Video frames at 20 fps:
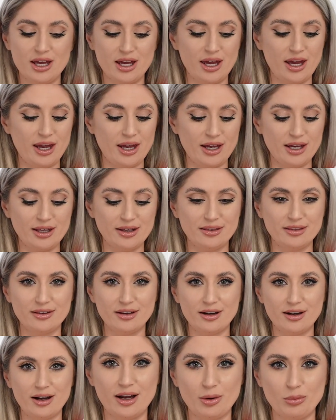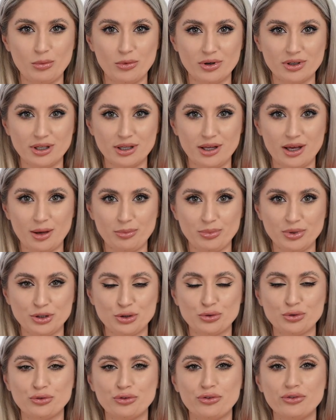and I'm more than happy
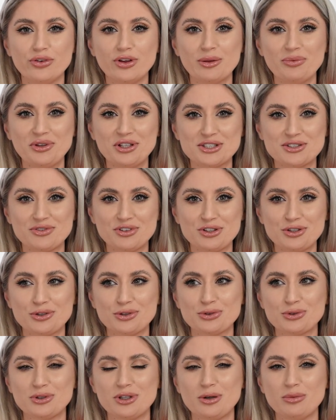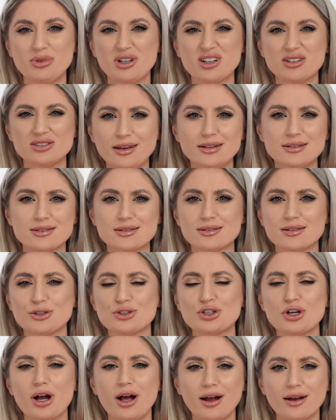to film this video today because it's
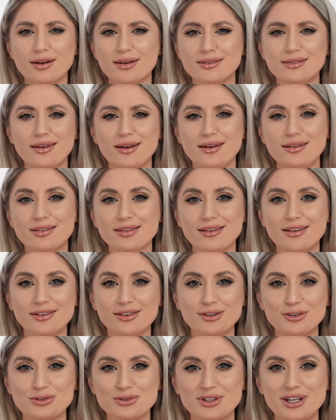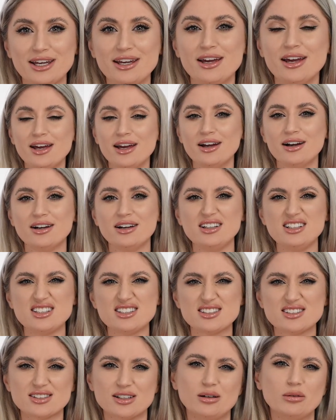such an ugly day in London today. It's
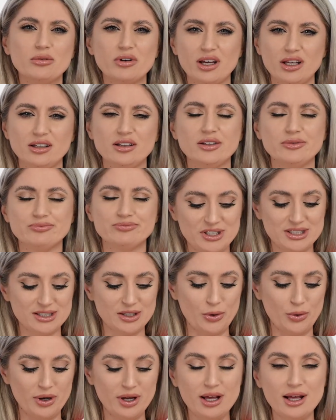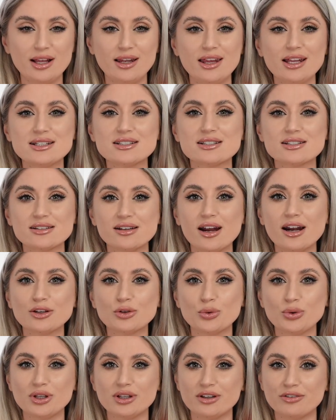so rainy. So let's
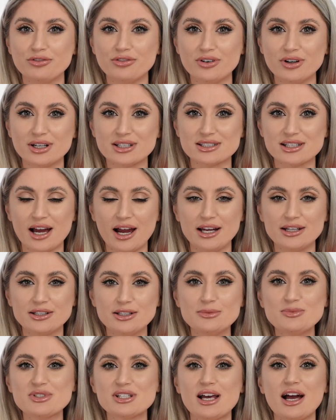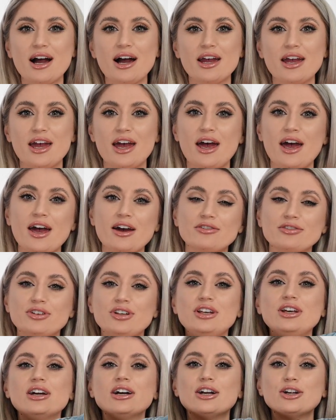start with the first items. I have
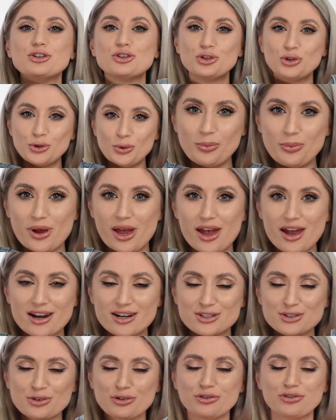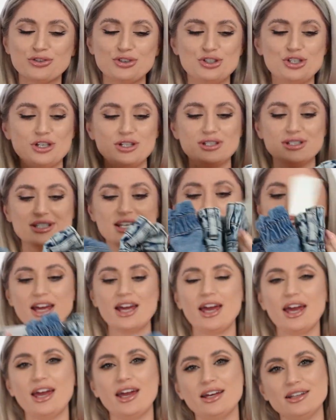here two pairs of jeans,
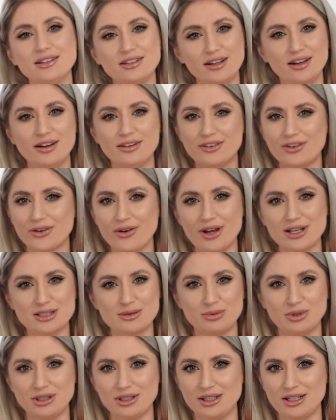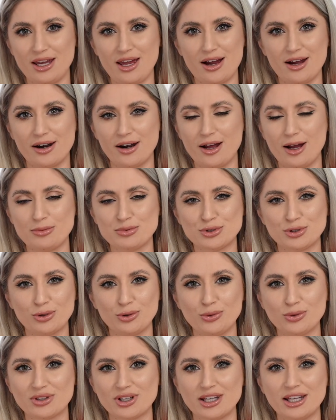and trust me, they are
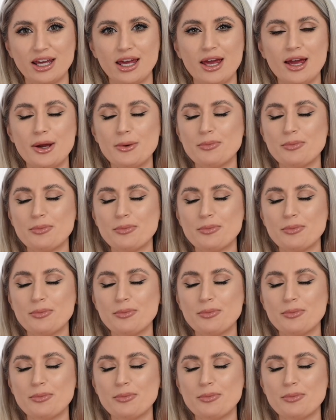absolutely